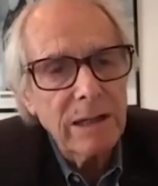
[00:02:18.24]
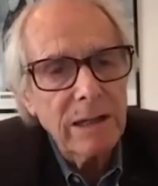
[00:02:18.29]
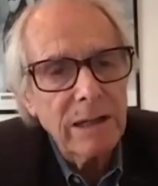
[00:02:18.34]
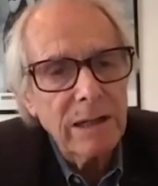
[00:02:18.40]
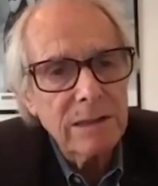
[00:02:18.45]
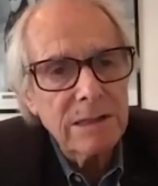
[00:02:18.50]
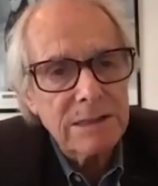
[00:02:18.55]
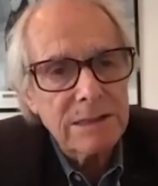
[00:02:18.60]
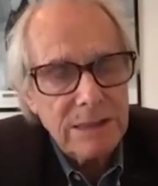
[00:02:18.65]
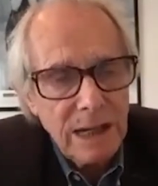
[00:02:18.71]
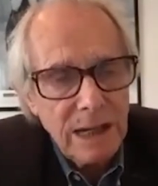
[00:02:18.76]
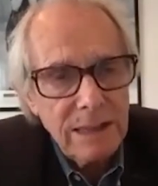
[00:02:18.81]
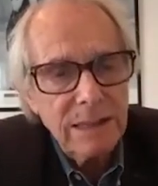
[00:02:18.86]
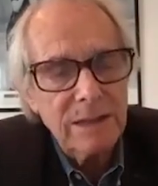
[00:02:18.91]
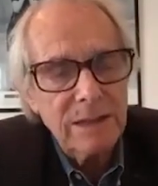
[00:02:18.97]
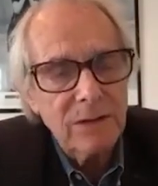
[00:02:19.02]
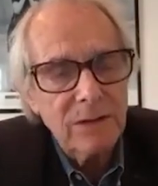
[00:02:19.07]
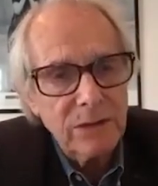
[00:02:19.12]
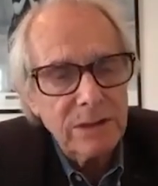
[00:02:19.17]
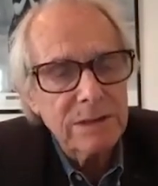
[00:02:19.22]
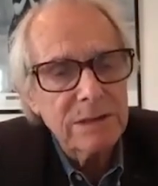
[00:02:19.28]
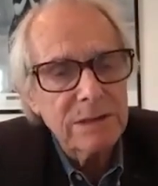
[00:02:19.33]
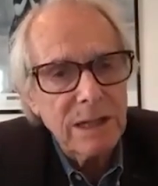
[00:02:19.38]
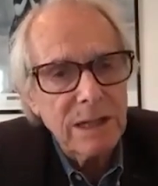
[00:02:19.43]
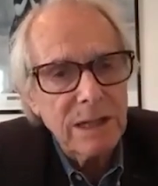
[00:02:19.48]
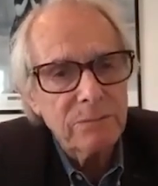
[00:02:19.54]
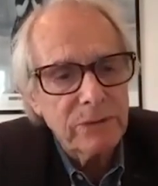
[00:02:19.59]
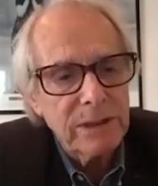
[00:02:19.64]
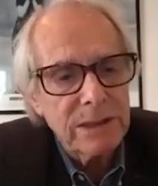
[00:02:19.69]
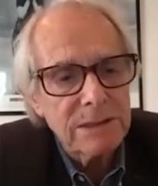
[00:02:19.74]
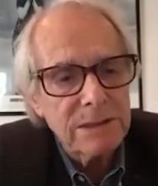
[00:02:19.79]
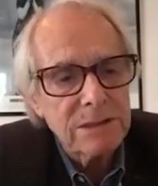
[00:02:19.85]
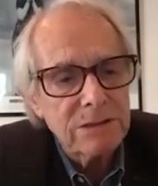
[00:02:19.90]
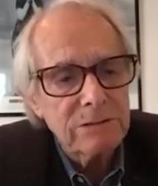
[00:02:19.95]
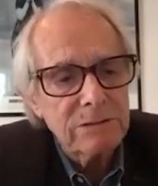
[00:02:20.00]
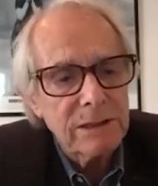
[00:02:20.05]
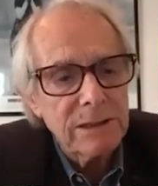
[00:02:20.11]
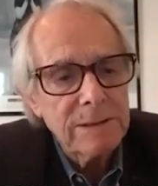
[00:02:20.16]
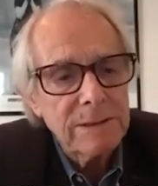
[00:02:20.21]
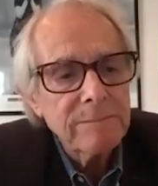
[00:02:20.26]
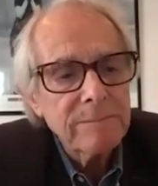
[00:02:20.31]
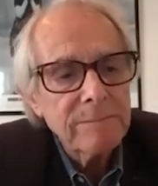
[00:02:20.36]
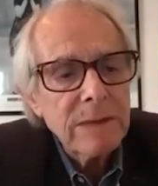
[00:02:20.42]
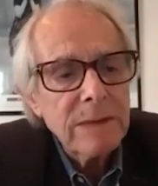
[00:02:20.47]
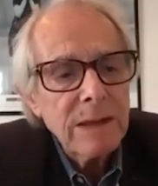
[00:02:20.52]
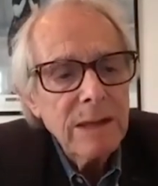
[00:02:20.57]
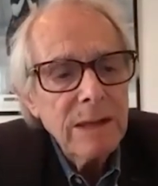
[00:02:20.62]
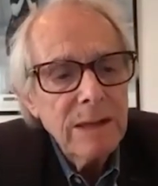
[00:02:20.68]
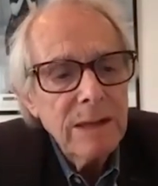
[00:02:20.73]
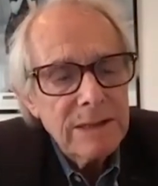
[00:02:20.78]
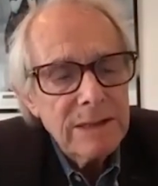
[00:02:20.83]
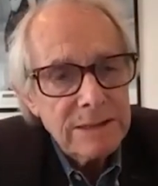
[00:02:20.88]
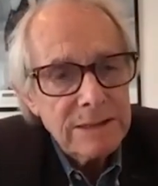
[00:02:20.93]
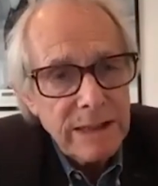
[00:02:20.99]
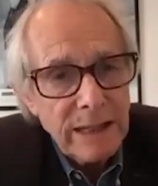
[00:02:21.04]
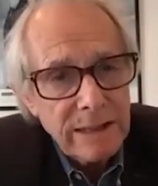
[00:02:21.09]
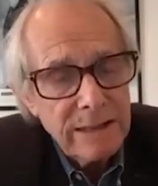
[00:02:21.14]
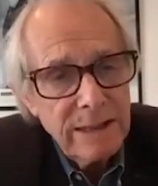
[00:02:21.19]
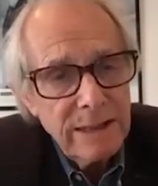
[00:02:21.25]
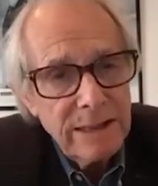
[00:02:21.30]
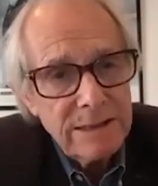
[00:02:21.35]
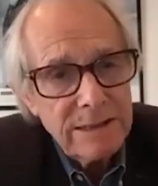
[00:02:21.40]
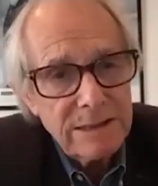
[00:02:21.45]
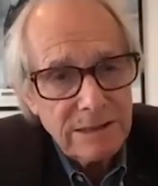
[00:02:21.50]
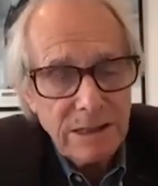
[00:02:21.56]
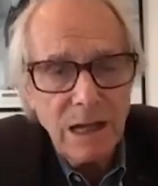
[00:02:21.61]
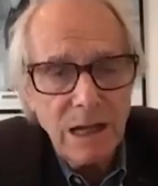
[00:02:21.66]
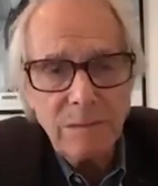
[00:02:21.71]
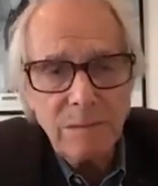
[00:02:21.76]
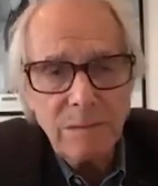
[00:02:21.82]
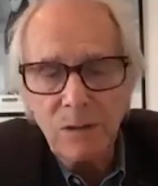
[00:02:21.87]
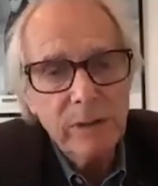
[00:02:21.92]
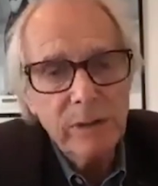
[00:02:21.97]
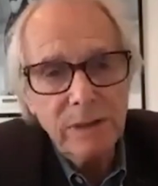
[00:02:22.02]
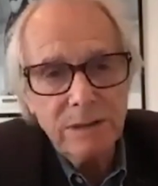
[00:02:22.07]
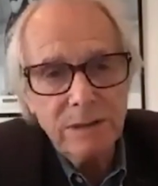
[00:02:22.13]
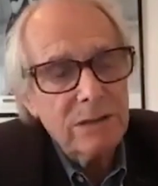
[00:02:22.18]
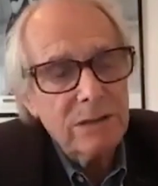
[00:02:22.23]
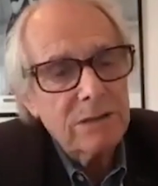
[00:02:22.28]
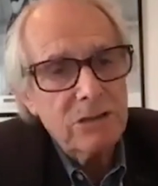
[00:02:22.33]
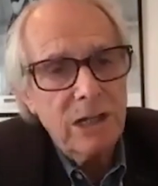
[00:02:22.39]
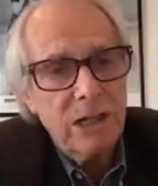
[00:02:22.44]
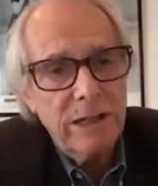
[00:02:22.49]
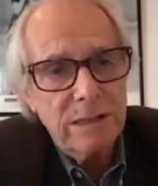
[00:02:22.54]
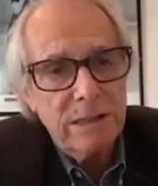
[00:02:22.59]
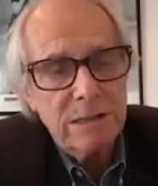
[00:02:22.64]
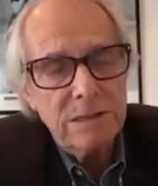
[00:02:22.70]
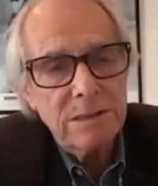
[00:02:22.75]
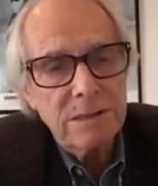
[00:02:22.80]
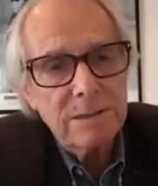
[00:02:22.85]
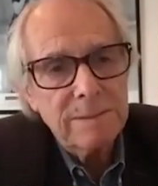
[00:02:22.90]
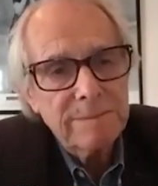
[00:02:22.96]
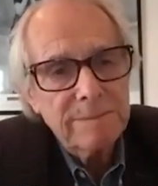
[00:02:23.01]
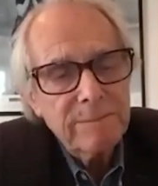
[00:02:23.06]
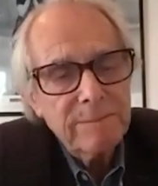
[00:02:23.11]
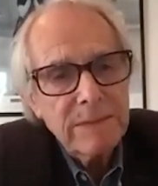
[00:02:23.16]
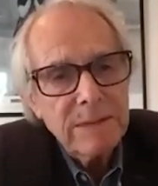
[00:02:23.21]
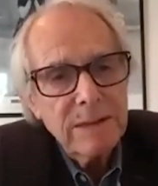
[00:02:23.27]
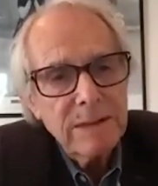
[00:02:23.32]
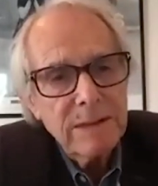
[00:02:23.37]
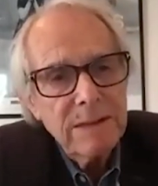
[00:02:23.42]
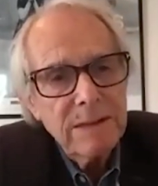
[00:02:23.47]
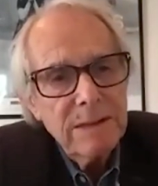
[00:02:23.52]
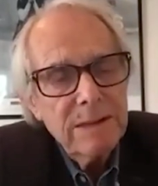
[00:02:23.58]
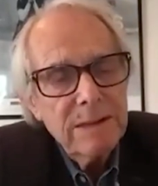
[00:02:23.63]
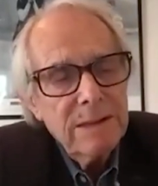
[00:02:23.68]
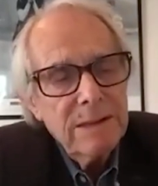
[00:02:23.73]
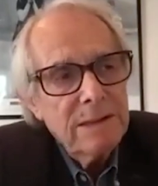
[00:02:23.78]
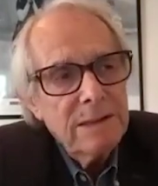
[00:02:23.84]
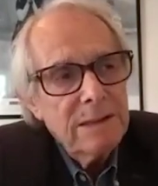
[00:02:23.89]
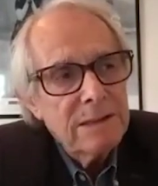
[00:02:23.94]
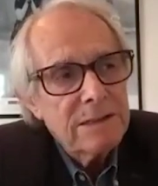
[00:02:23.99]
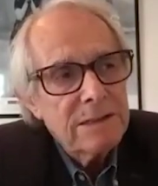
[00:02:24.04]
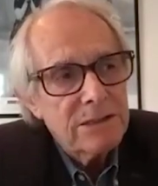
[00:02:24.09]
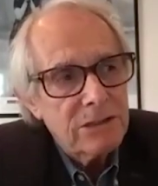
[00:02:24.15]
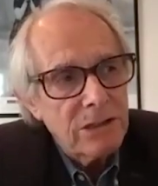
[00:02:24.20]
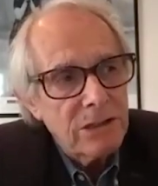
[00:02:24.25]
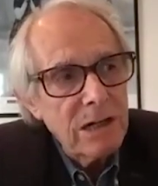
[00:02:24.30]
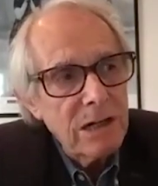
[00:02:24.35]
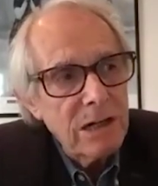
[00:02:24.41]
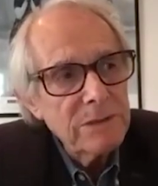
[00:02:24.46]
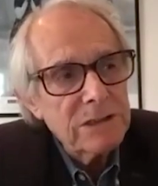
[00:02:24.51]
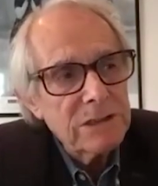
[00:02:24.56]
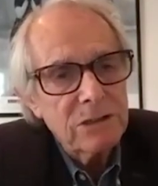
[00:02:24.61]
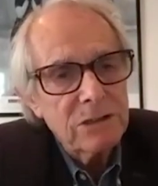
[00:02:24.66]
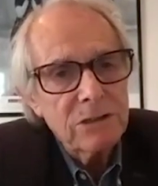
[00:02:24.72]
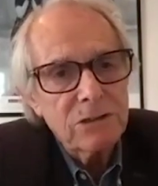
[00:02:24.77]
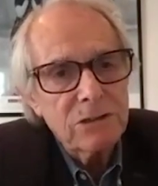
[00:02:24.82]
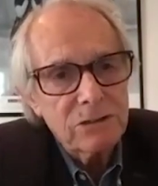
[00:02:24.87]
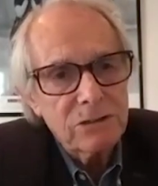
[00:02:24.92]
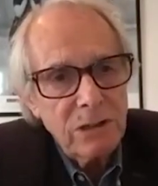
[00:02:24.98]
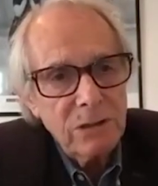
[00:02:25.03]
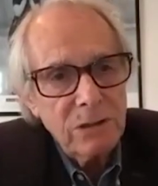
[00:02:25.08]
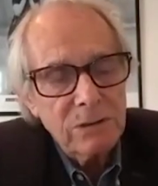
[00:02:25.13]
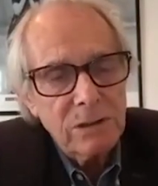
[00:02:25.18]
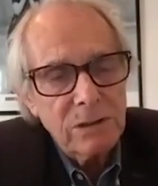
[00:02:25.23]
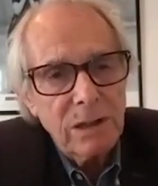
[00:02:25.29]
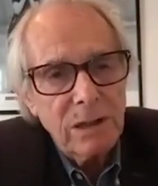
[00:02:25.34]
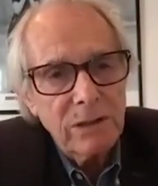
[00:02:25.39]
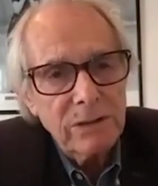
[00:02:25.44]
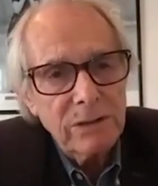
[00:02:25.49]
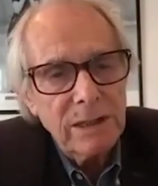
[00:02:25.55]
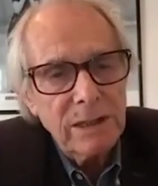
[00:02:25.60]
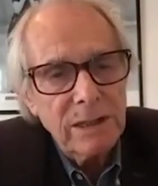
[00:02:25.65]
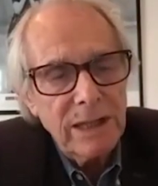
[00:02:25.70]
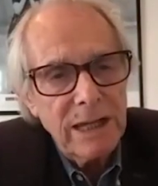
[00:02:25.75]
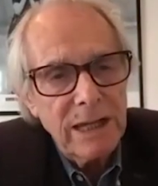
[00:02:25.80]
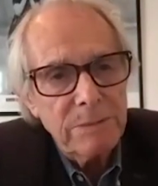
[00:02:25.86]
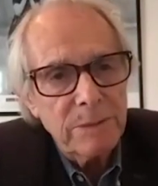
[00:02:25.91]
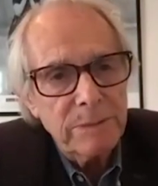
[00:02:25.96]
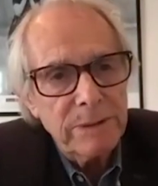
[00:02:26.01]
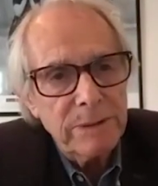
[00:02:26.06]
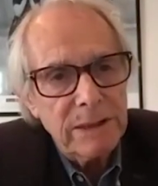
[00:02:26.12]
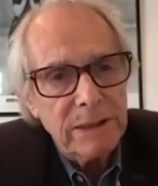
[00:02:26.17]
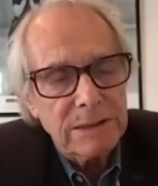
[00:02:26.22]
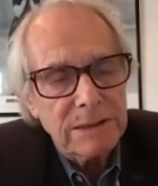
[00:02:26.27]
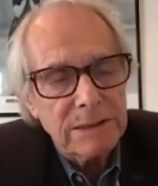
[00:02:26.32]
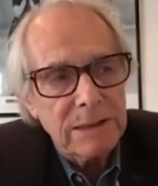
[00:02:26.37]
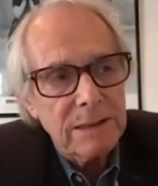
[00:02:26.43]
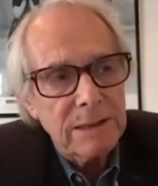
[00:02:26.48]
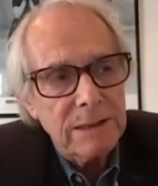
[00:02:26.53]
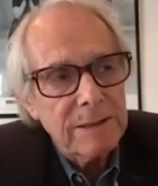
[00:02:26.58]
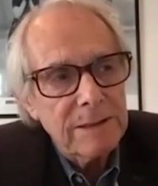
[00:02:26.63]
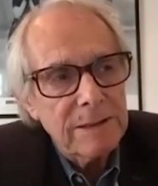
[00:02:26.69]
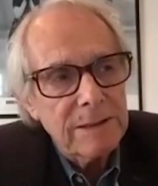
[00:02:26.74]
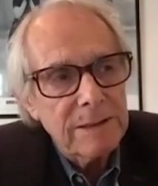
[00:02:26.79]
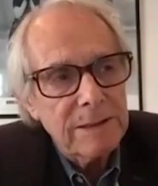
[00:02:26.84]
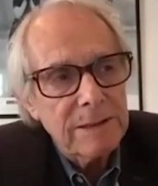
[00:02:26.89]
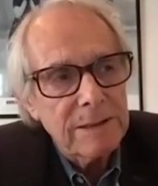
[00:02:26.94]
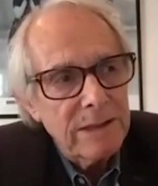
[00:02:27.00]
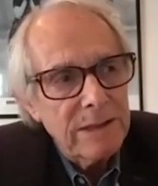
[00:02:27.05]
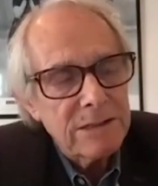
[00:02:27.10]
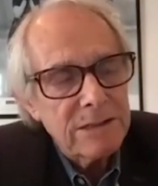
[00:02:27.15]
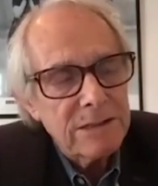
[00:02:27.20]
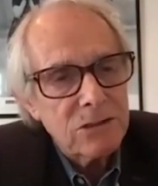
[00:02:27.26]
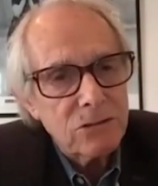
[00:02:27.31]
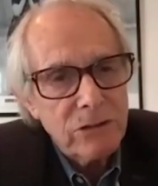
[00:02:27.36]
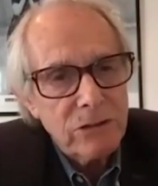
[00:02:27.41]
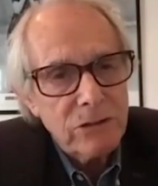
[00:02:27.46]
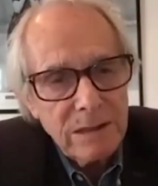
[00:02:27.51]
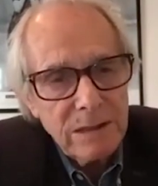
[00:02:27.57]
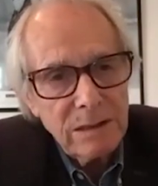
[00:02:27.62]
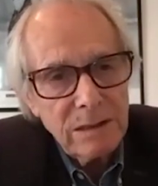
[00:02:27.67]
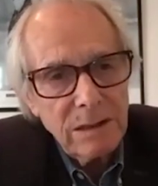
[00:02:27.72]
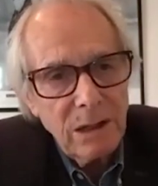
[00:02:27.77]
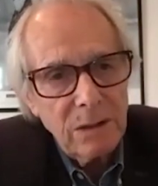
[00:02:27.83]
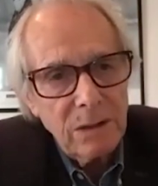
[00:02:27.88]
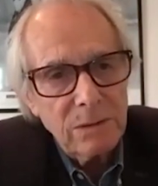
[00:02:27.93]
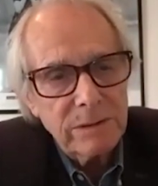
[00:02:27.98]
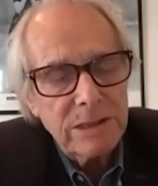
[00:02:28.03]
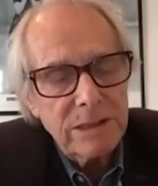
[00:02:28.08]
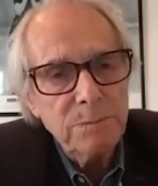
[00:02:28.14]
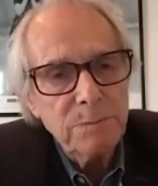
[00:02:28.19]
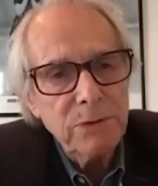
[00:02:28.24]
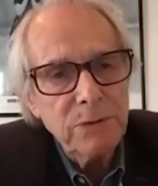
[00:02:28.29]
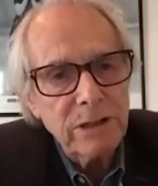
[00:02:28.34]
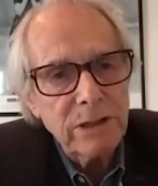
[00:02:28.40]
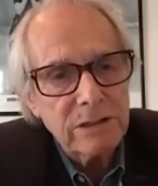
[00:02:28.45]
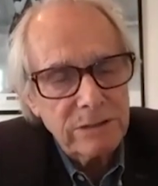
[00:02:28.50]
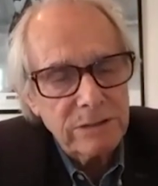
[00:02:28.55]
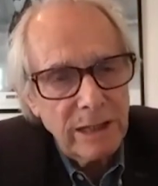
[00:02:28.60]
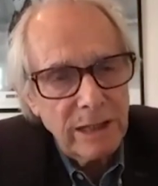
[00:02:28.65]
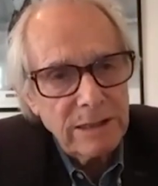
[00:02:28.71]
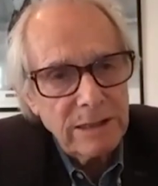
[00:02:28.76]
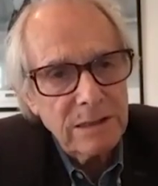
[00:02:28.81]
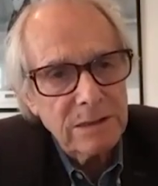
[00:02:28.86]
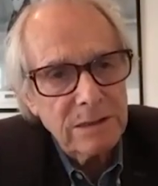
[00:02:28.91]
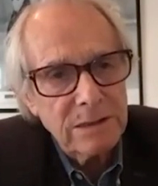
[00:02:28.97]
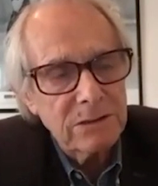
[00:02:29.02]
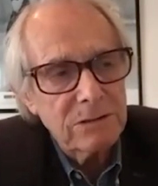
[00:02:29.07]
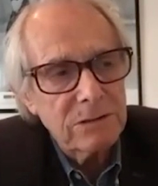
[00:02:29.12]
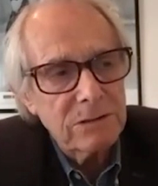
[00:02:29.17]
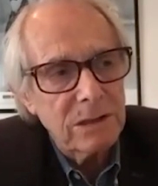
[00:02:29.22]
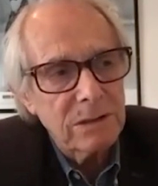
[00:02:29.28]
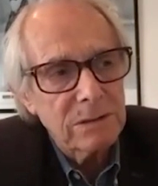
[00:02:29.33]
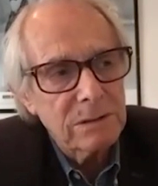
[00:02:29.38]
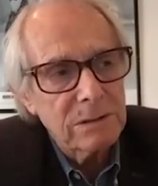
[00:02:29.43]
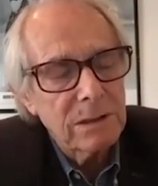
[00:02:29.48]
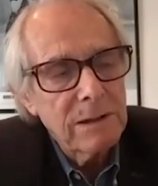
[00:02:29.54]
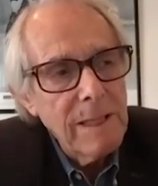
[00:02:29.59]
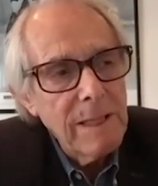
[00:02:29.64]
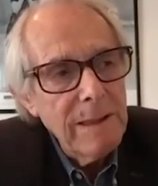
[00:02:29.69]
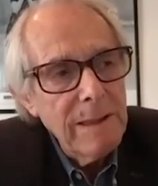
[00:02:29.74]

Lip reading: Understanding of contemporary history. Secondly, Starmer will not change. Starmer's control on the Labour Party, his stranglehold, his bureaucratic control,